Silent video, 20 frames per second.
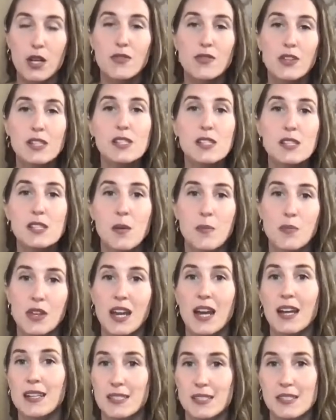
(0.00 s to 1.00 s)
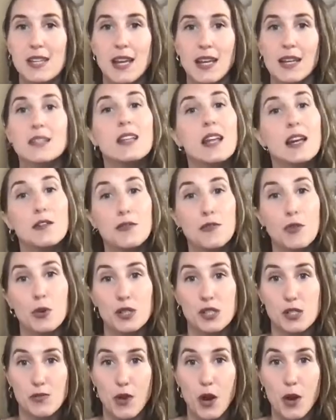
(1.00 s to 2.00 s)
This is something I can take life
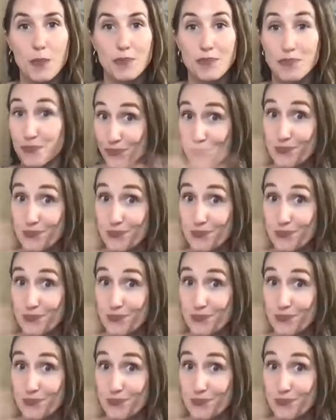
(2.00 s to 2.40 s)
force from.